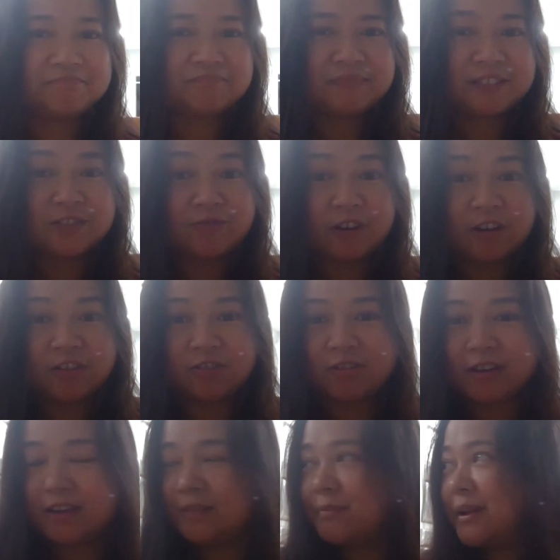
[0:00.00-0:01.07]
it's a regular
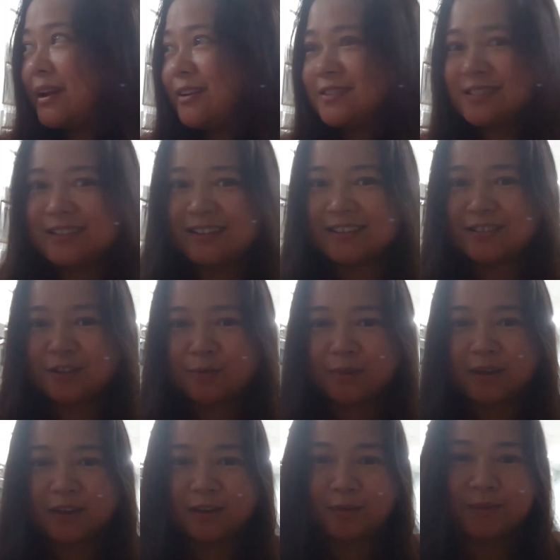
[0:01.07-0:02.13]
night in my house tonight, so you
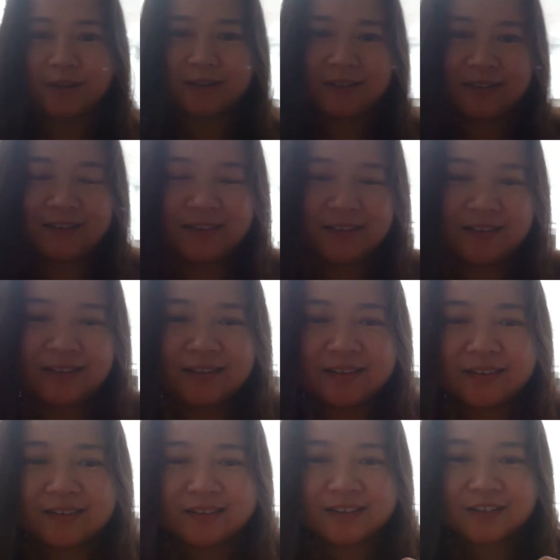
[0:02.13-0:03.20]
might hear my
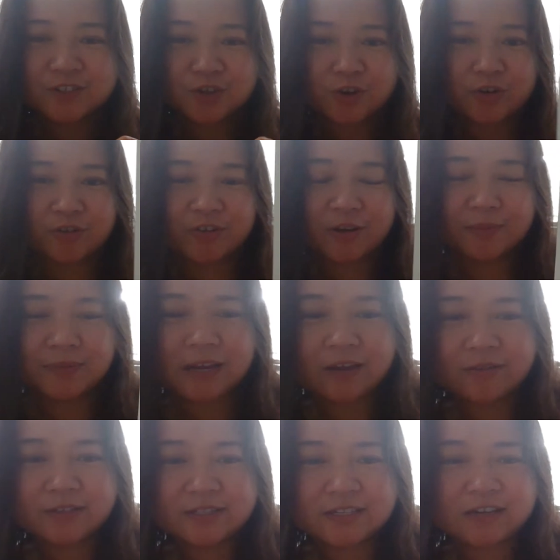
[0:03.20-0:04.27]
daughter come
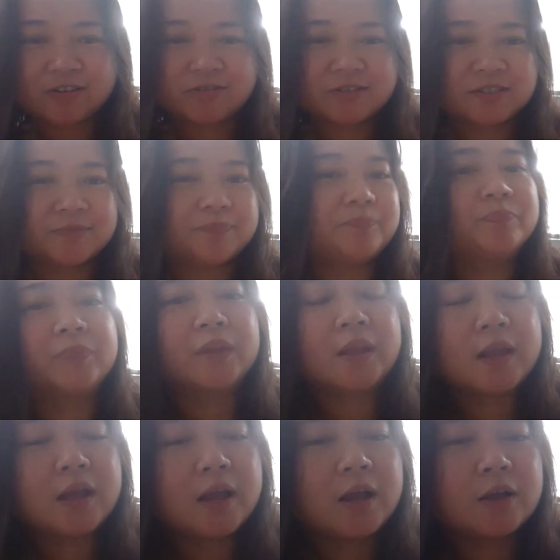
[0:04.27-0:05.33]
down the stairs.
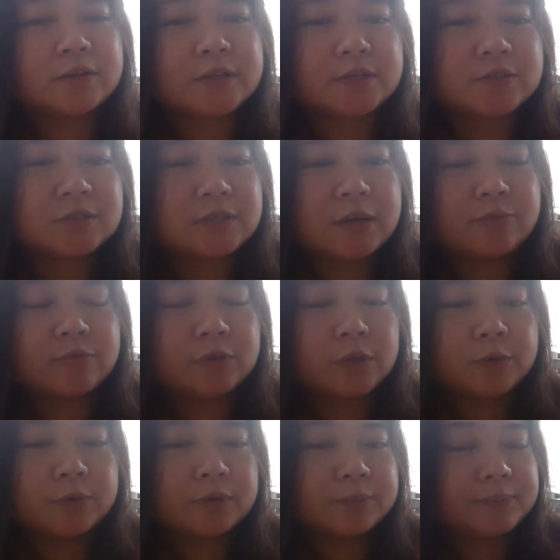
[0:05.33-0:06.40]
Okay, the temporal
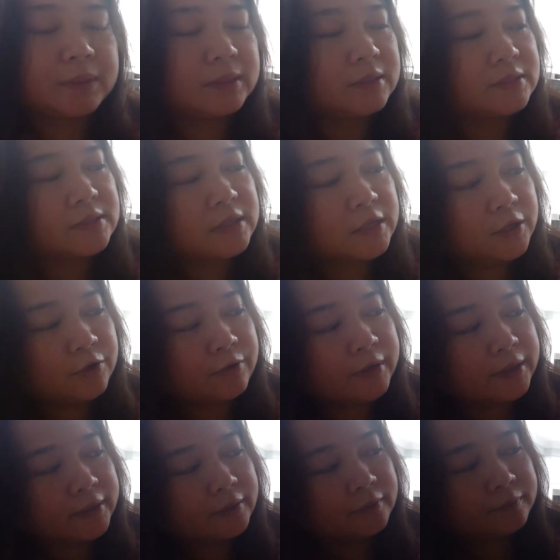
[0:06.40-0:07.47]
lobe is
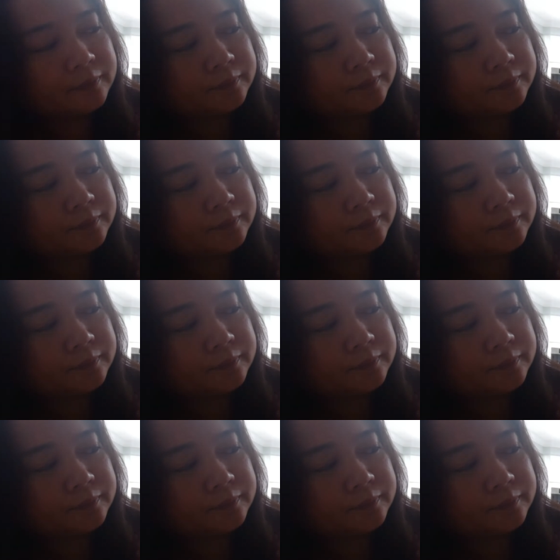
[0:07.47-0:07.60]
hearing,